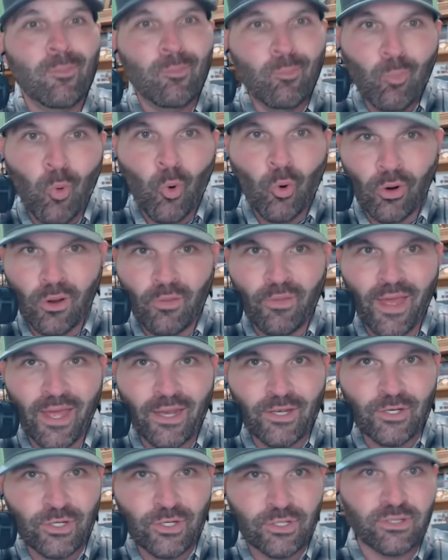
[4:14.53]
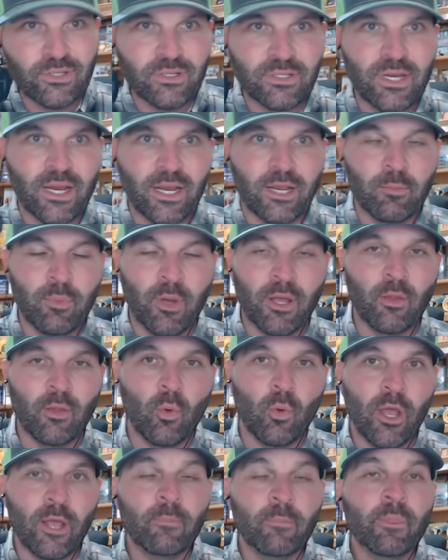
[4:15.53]
More on that in just a second, by
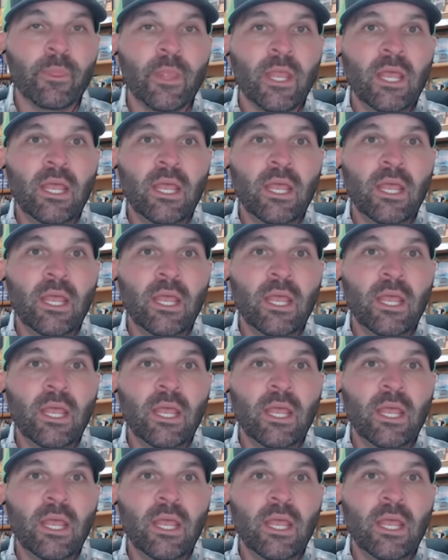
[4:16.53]
the way,